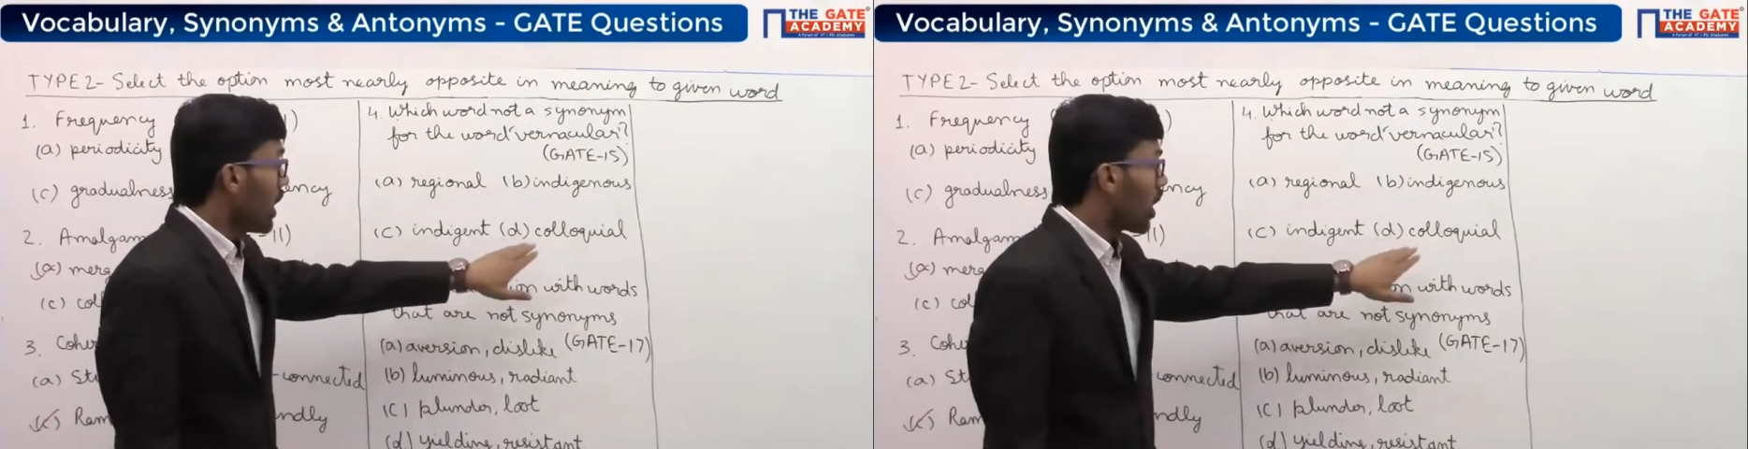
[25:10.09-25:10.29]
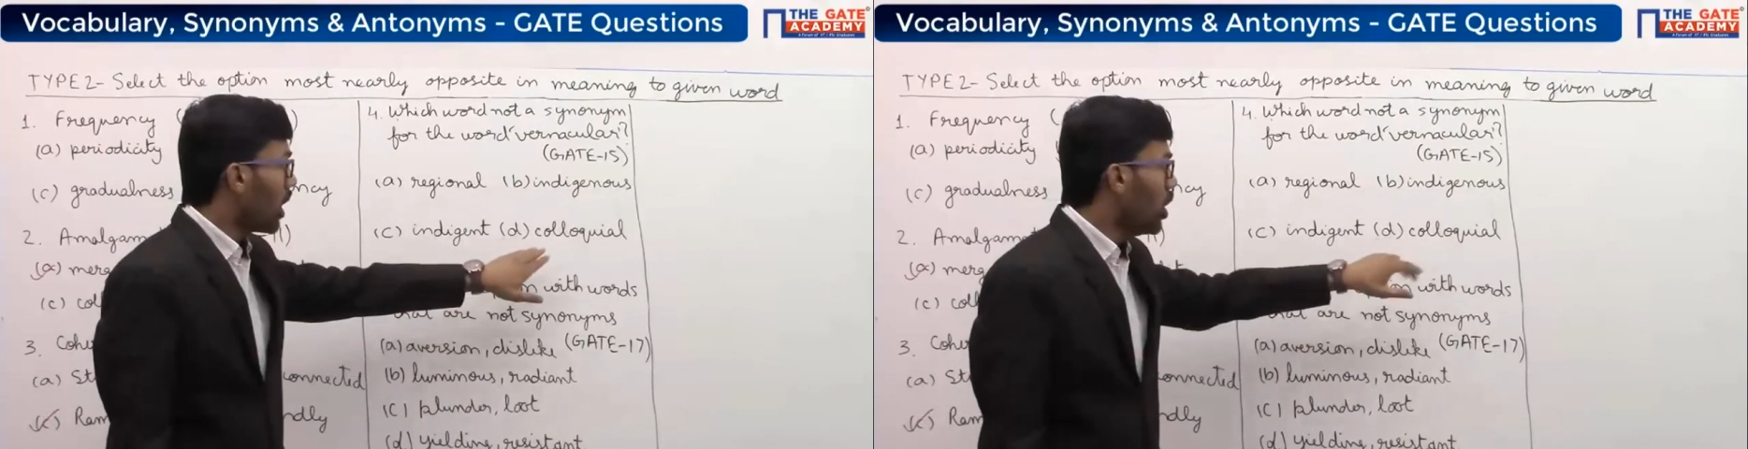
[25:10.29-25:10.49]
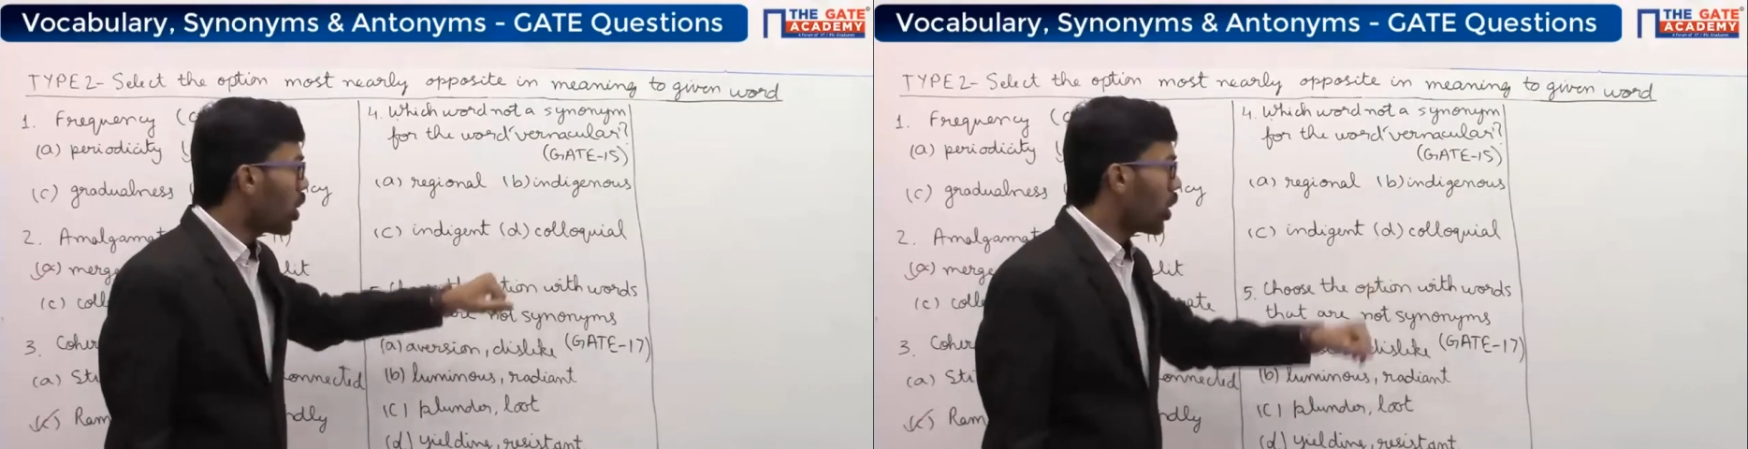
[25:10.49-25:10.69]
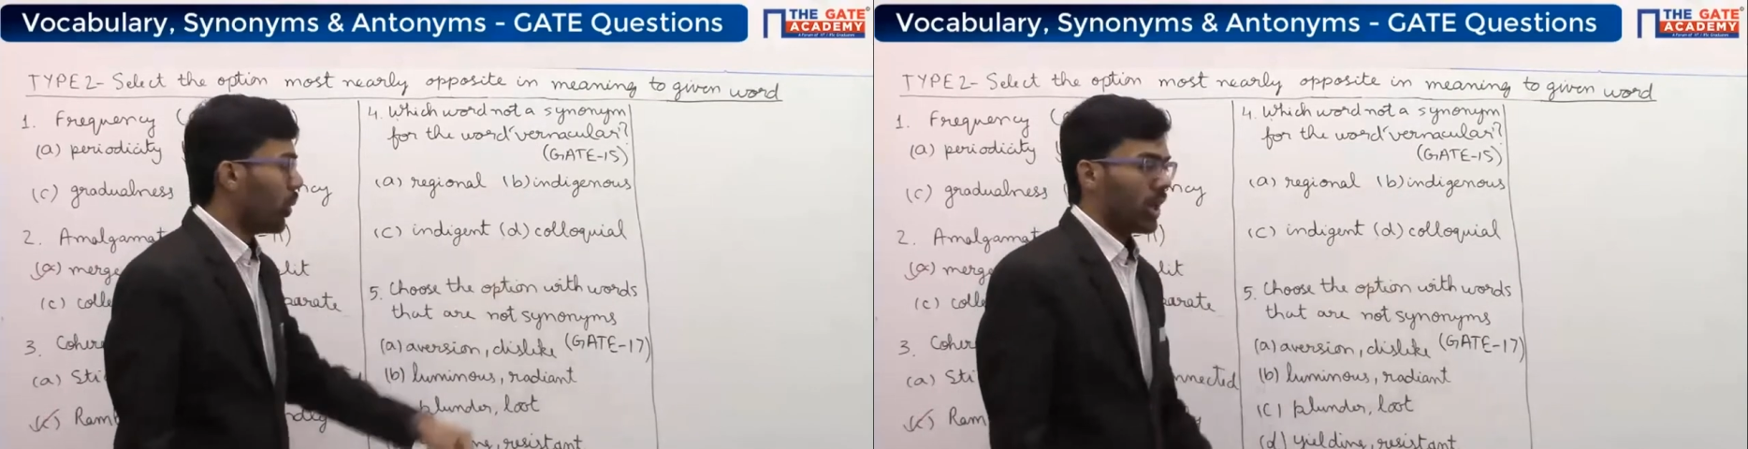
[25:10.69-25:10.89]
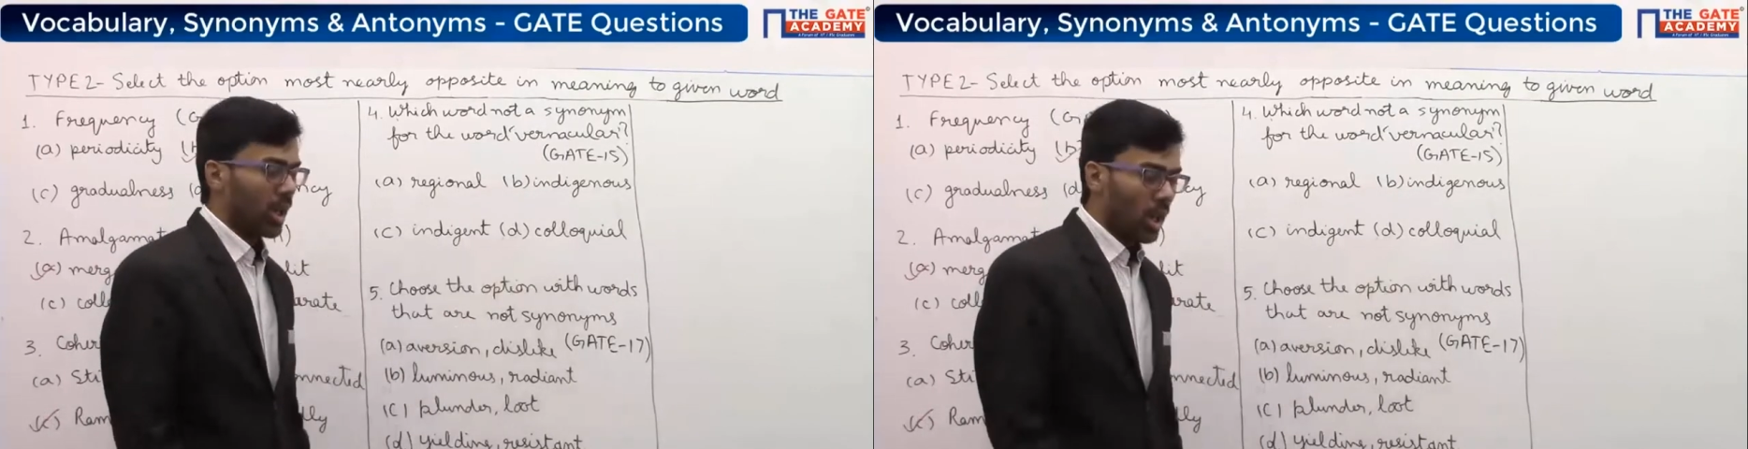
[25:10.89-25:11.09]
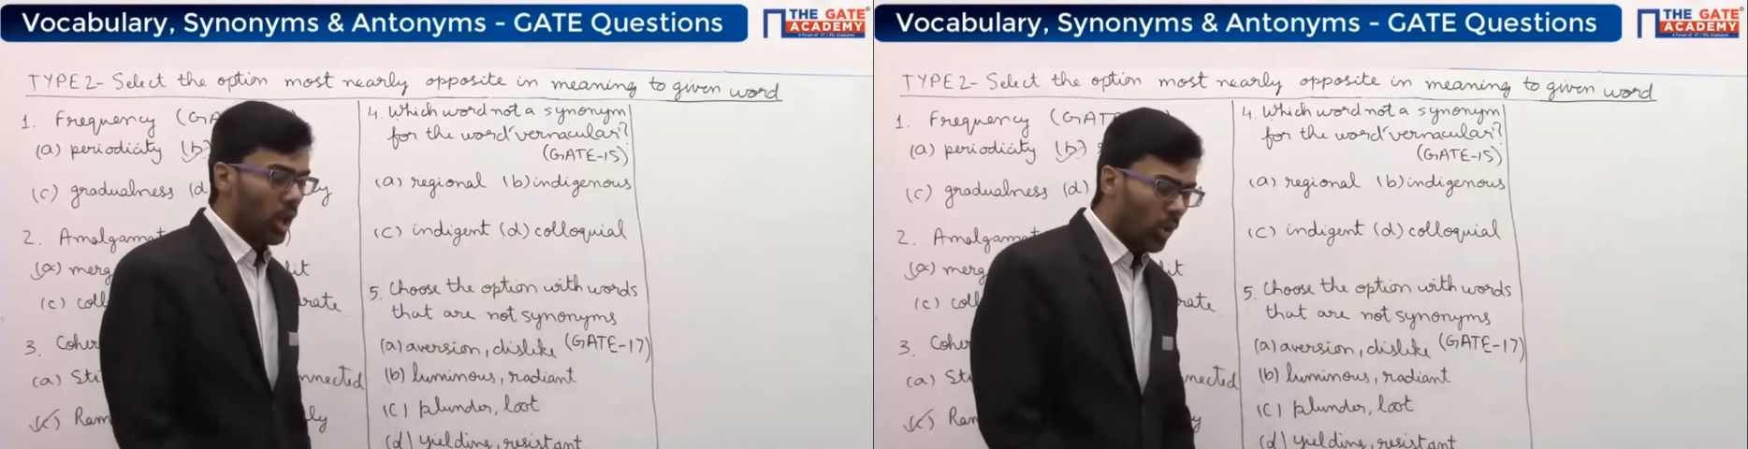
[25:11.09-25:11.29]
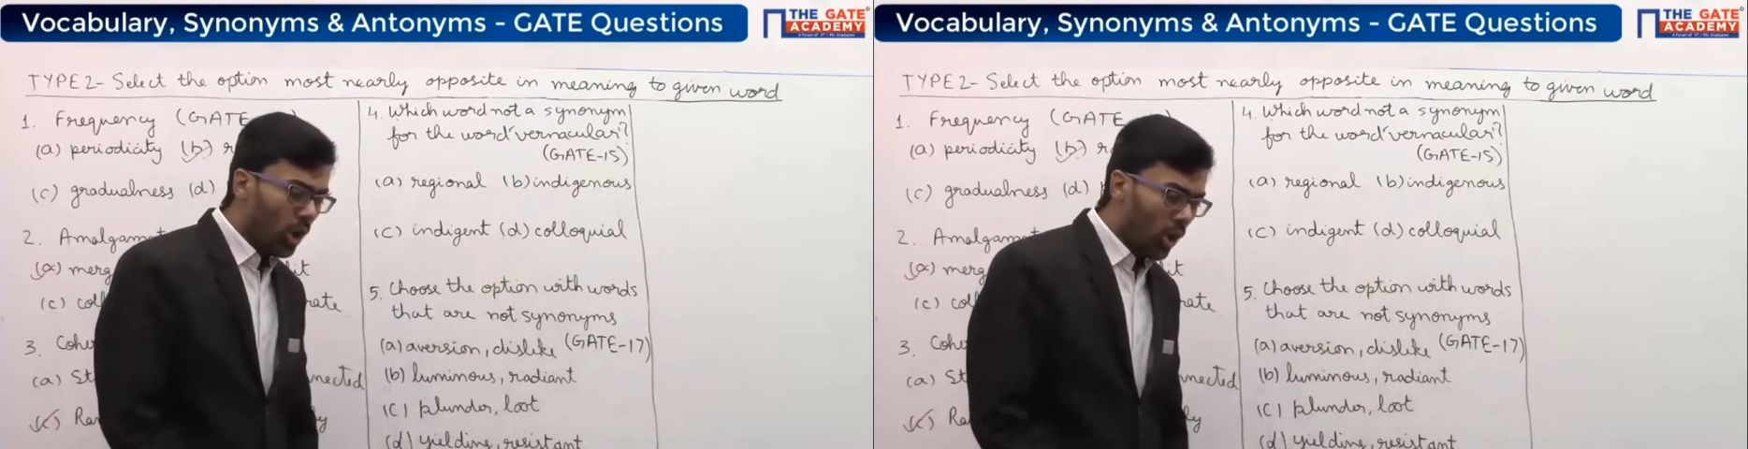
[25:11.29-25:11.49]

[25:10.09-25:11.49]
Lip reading: colloquial